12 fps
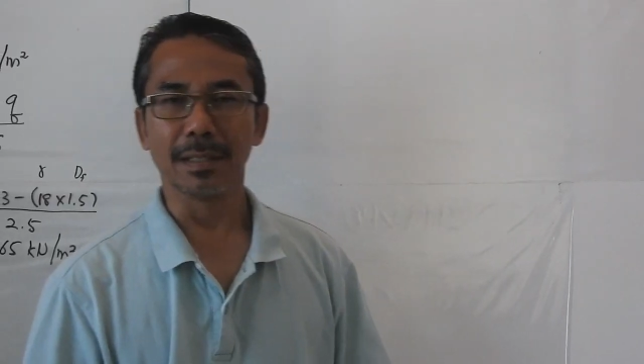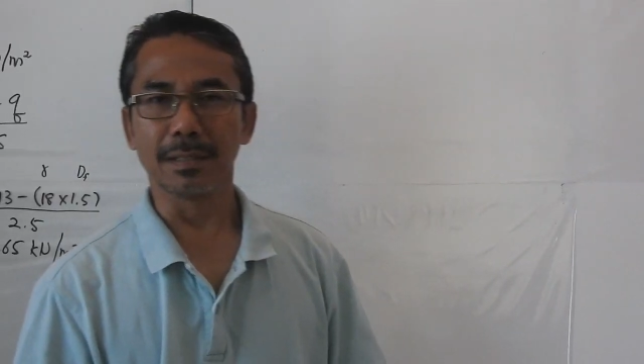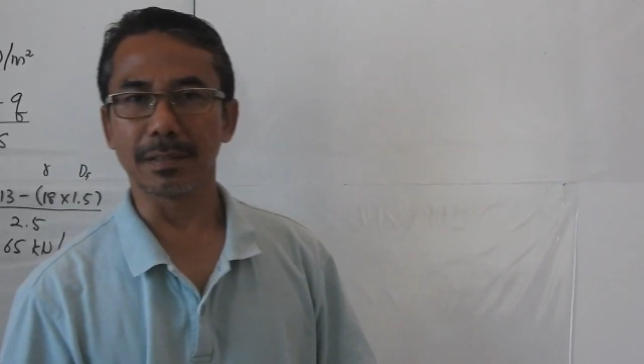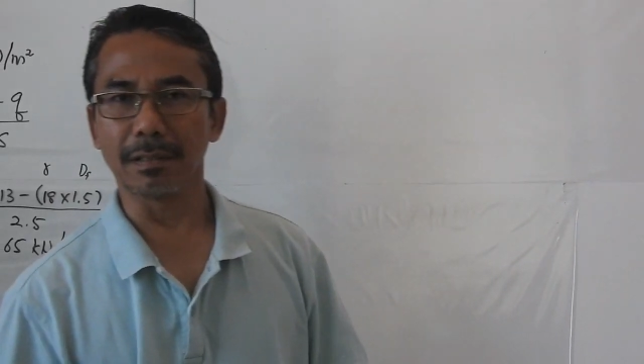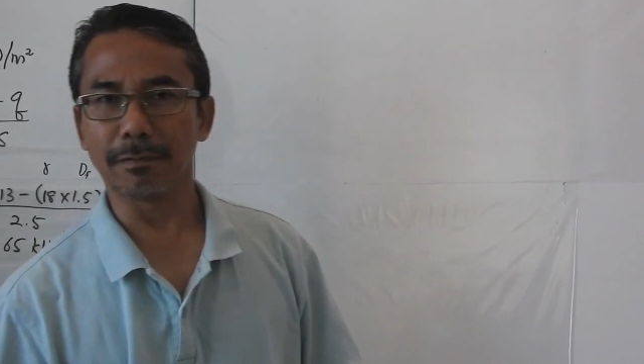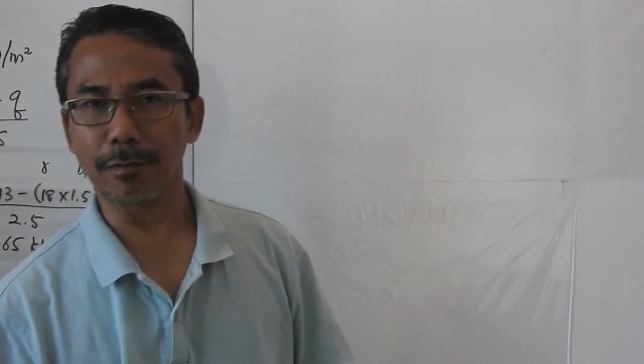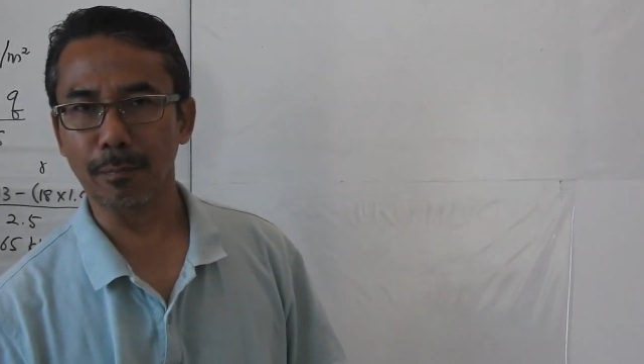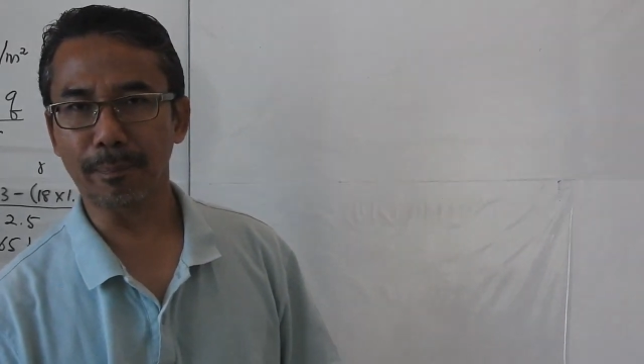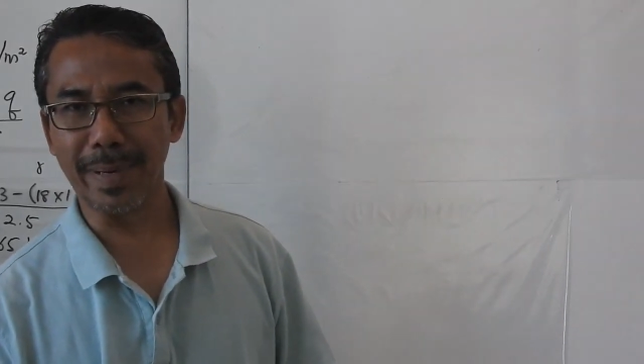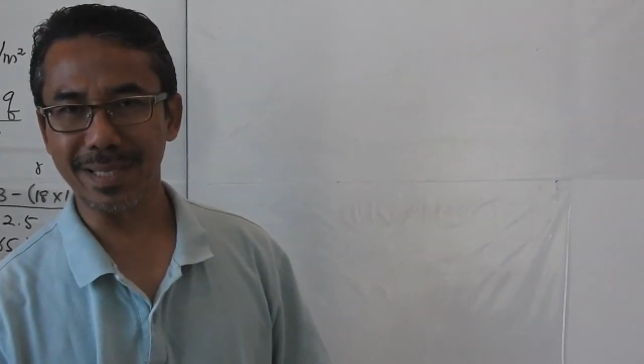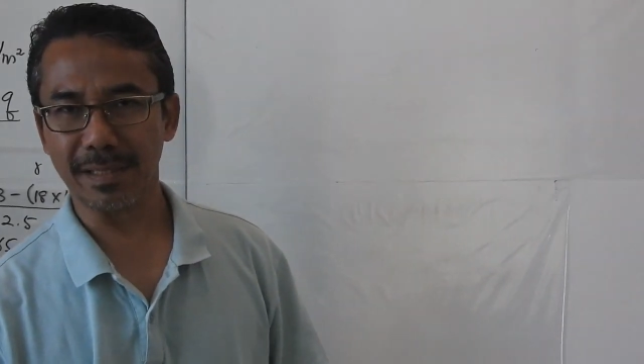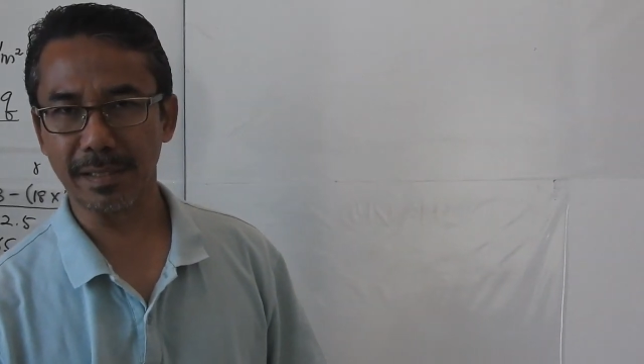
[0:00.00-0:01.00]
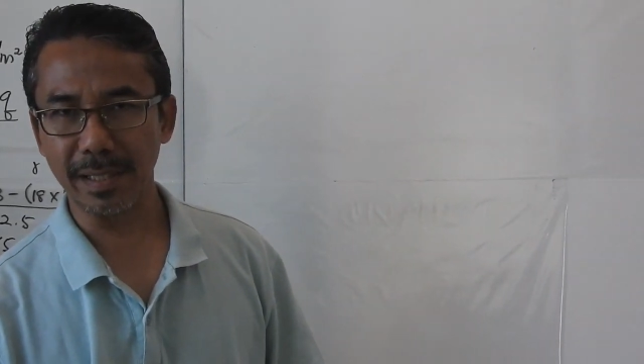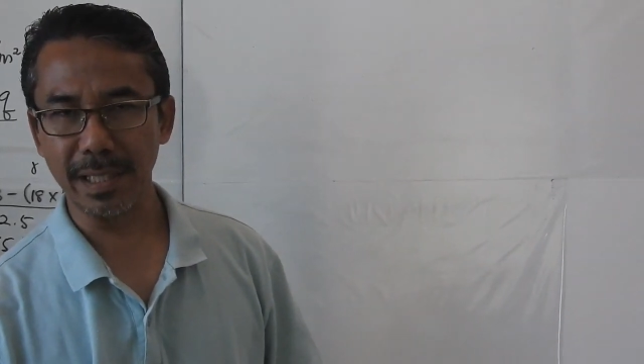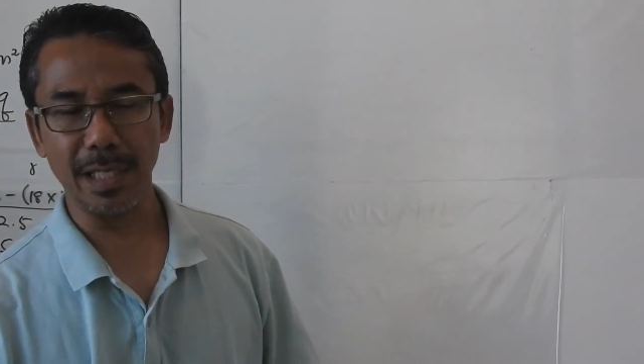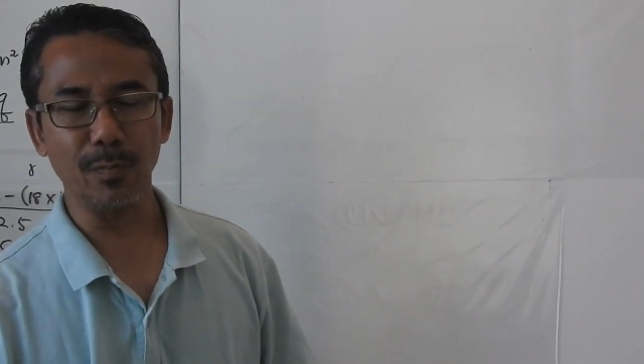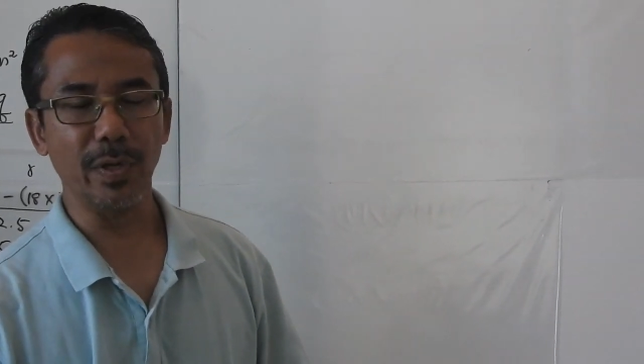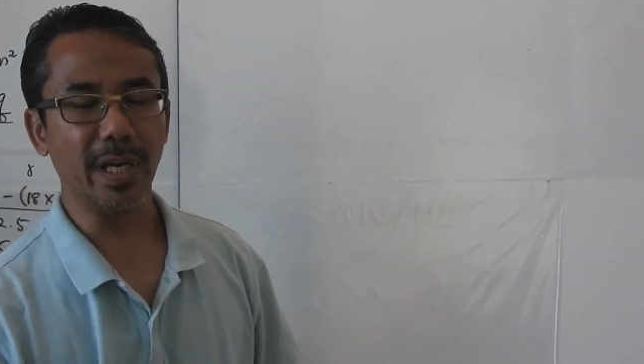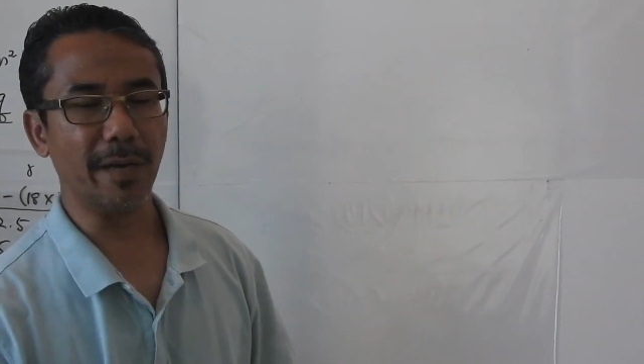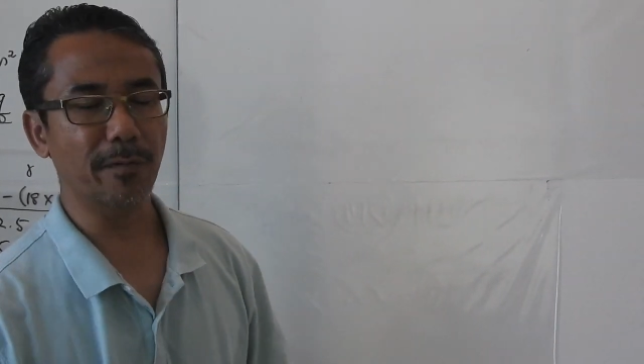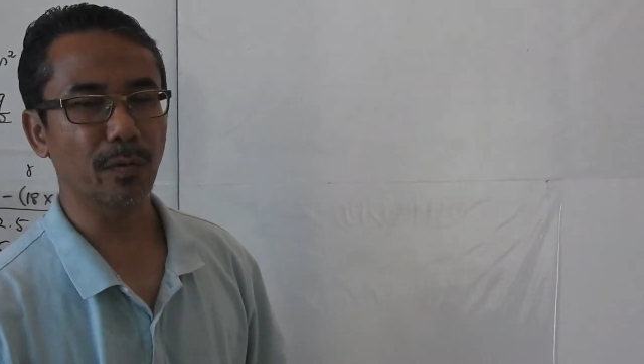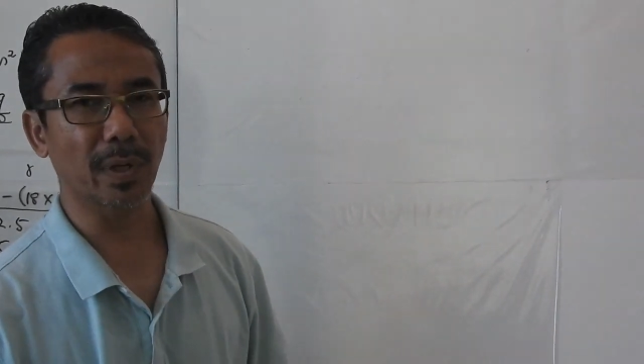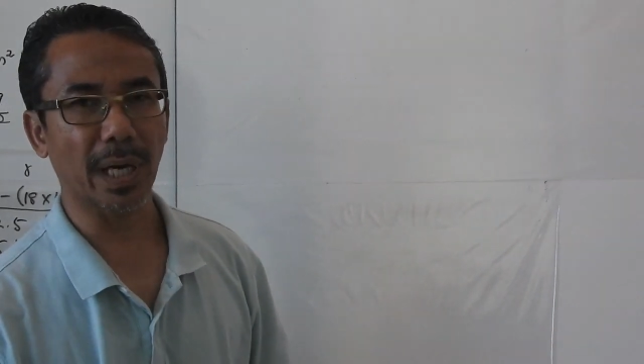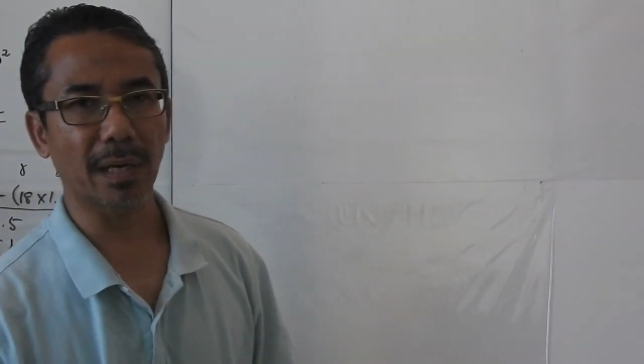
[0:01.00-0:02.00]
So for part C, we have
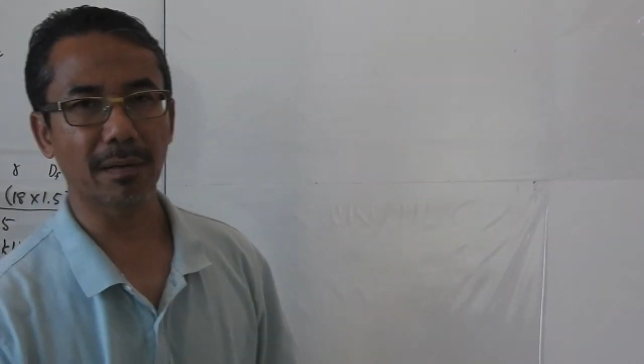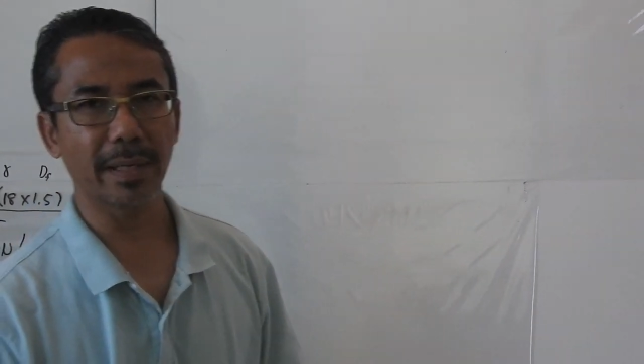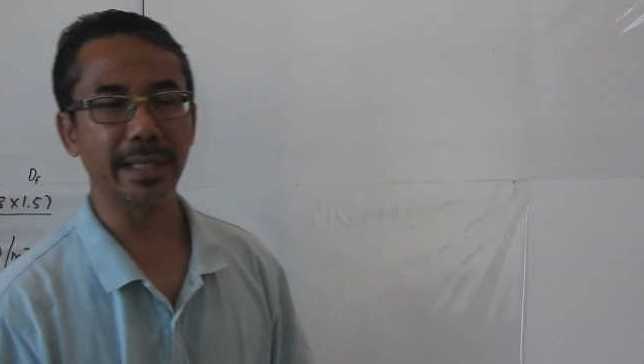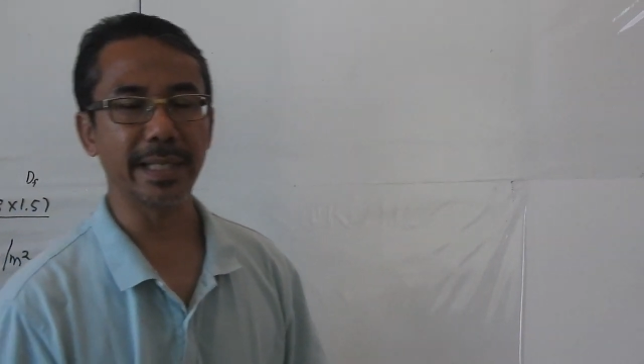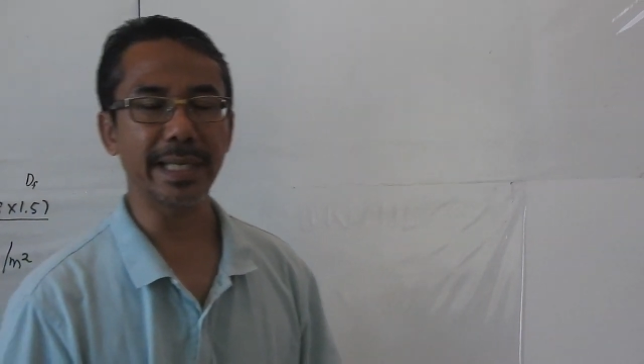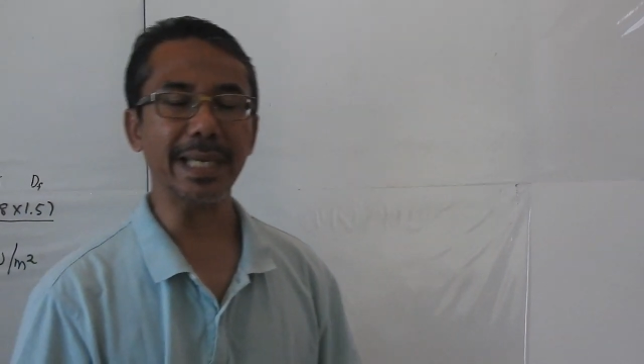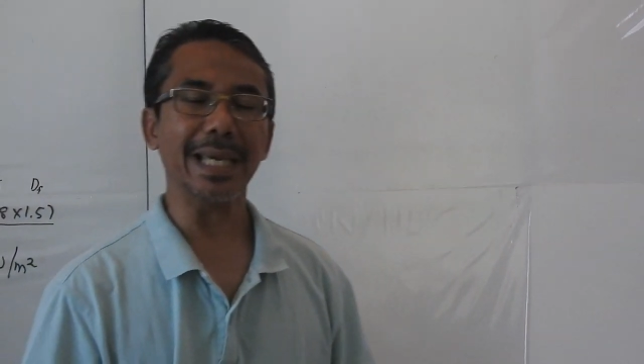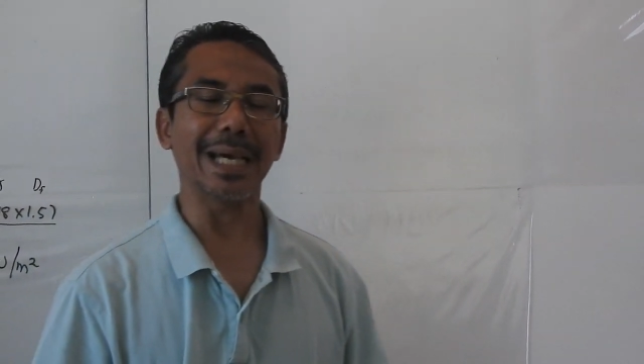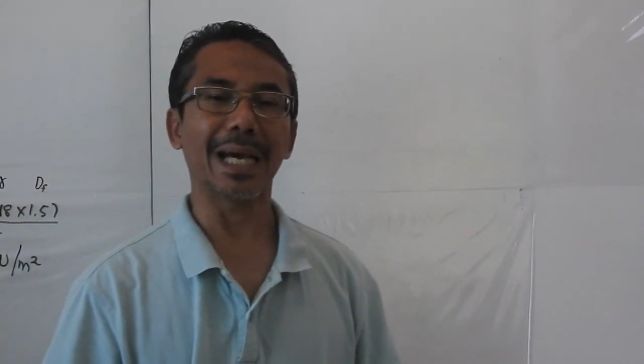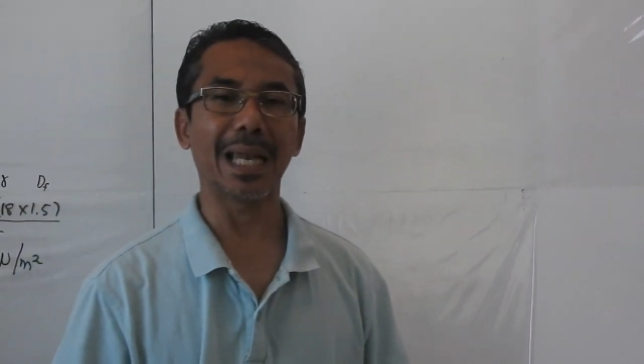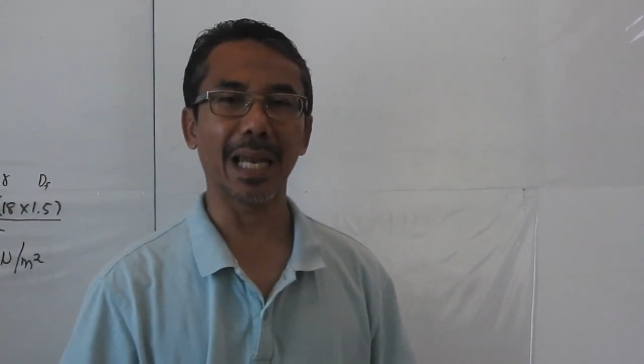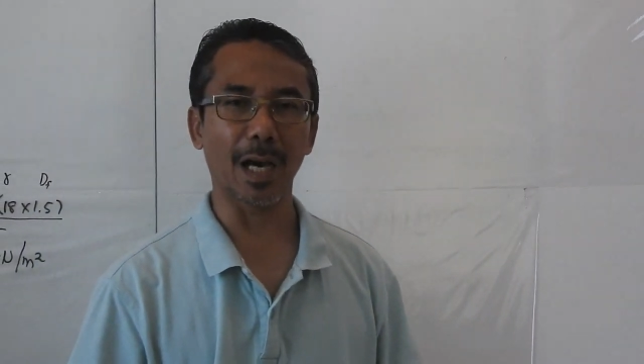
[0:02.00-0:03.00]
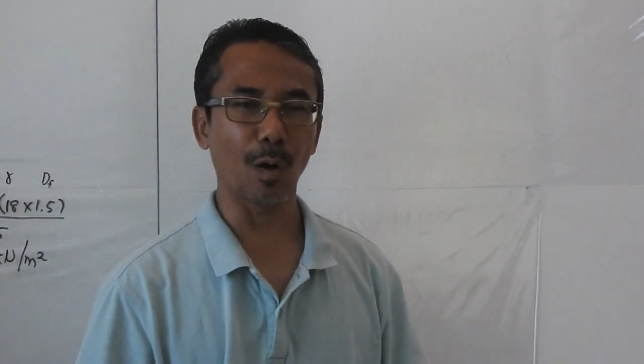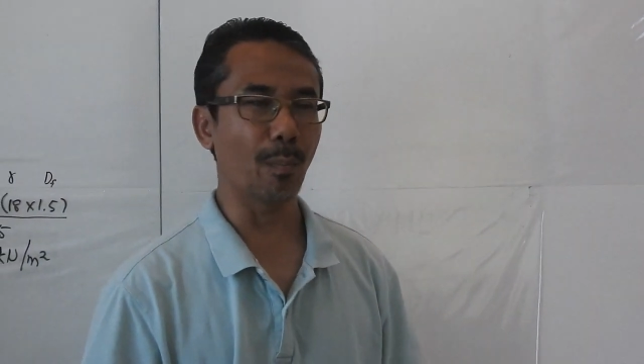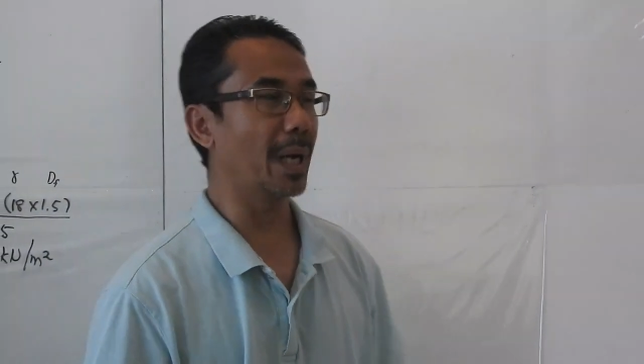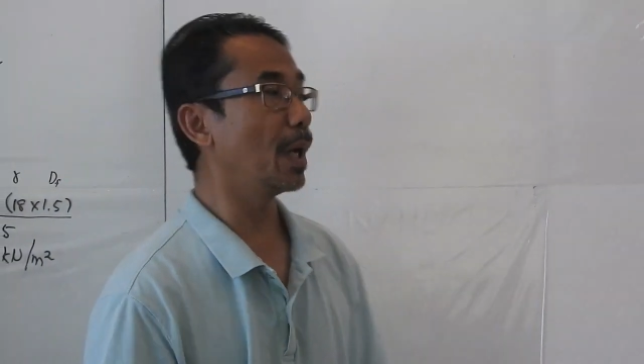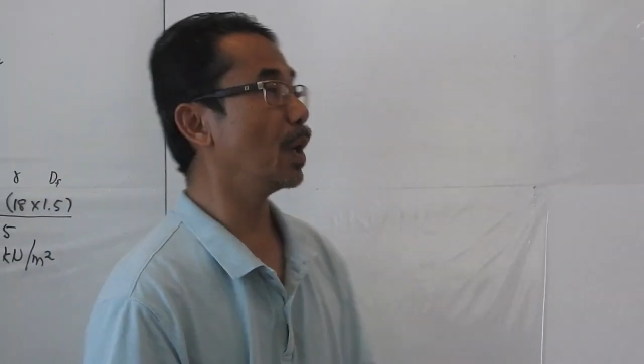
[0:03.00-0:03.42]
to calculate the allowable